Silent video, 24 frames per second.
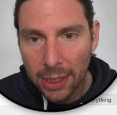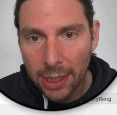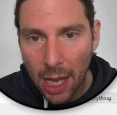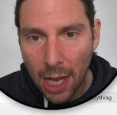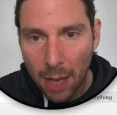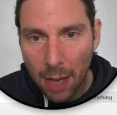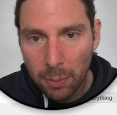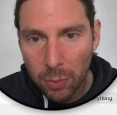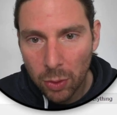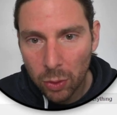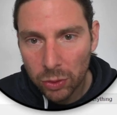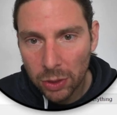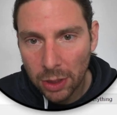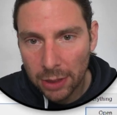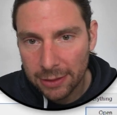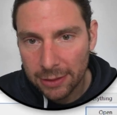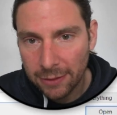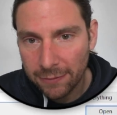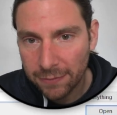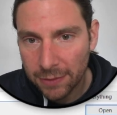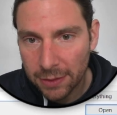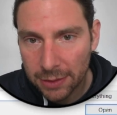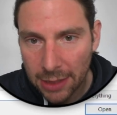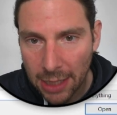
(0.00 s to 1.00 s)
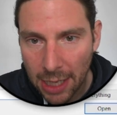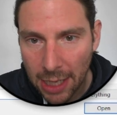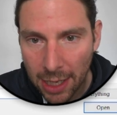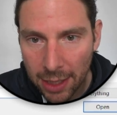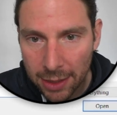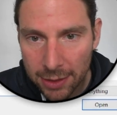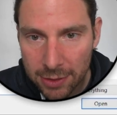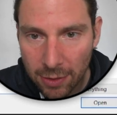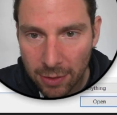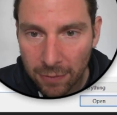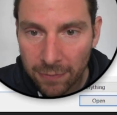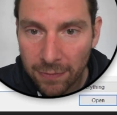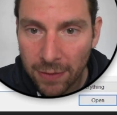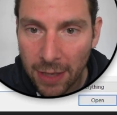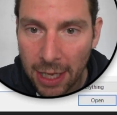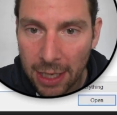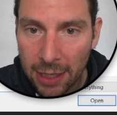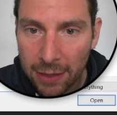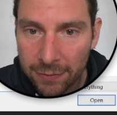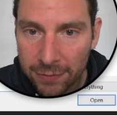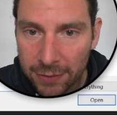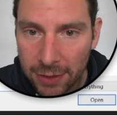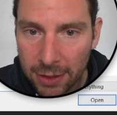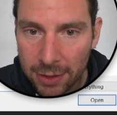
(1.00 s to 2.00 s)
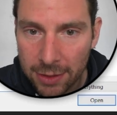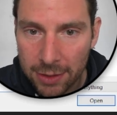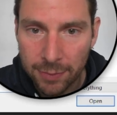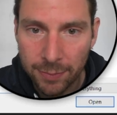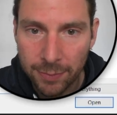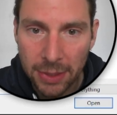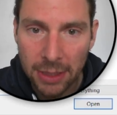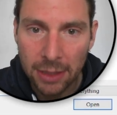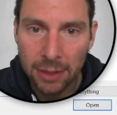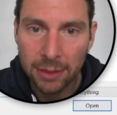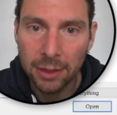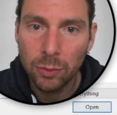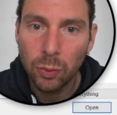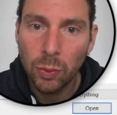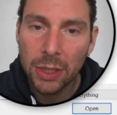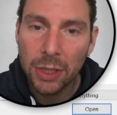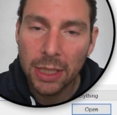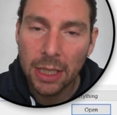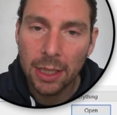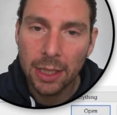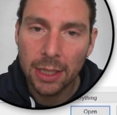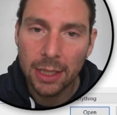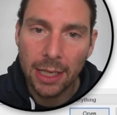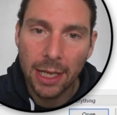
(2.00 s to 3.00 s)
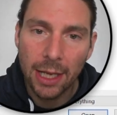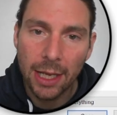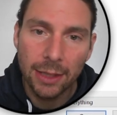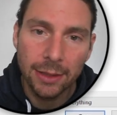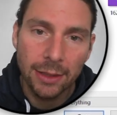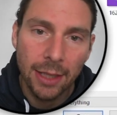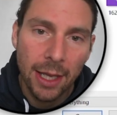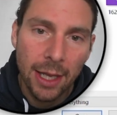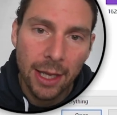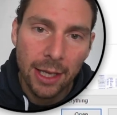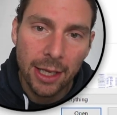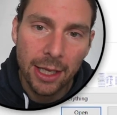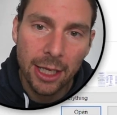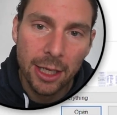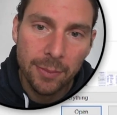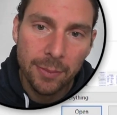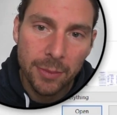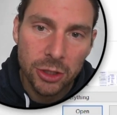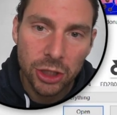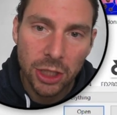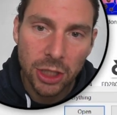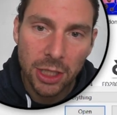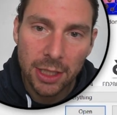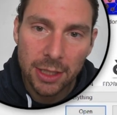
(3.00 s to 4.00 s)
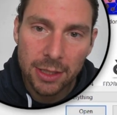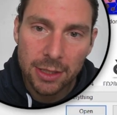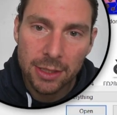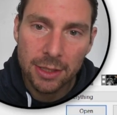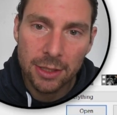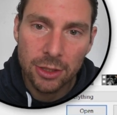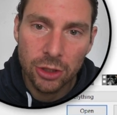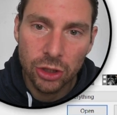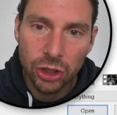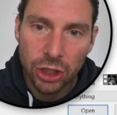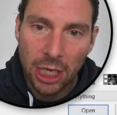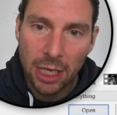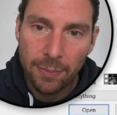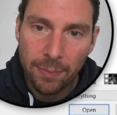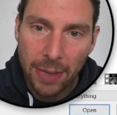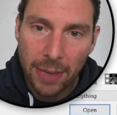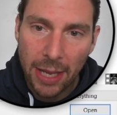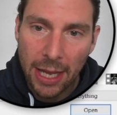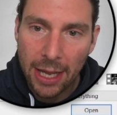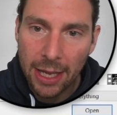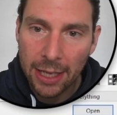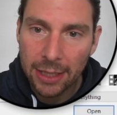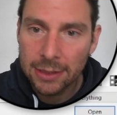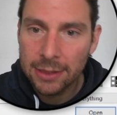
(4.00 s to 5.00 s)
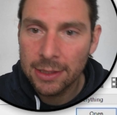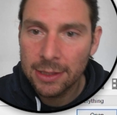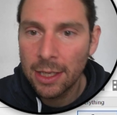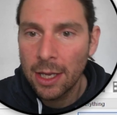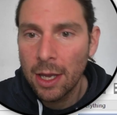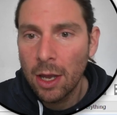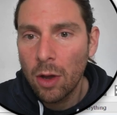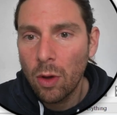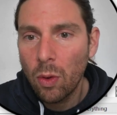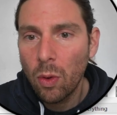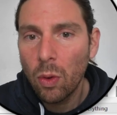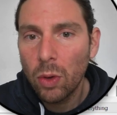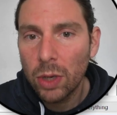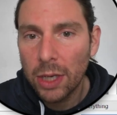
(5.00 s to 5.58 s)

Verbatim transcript: upload different kinds of NFTs, meaning that we can create images, JPEGs, all